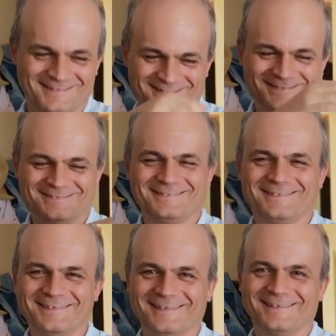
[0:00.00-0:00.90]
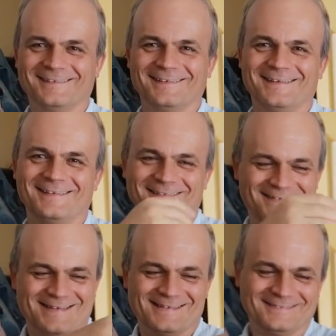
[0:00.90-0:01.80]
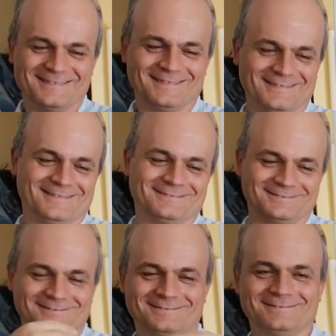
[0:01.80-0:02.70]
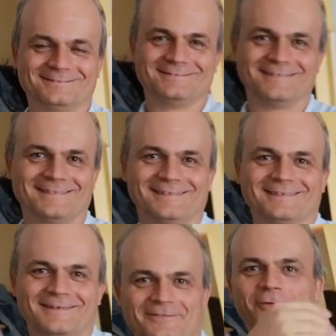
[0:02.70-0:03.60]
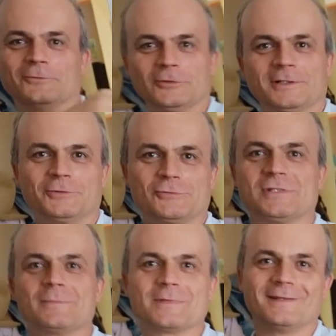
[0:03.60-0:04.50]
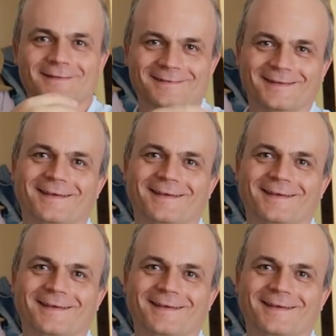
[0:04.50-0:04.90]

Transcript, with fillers: what Do you know what that, that one I'm called? You know what I'm talking about? If you want to do something.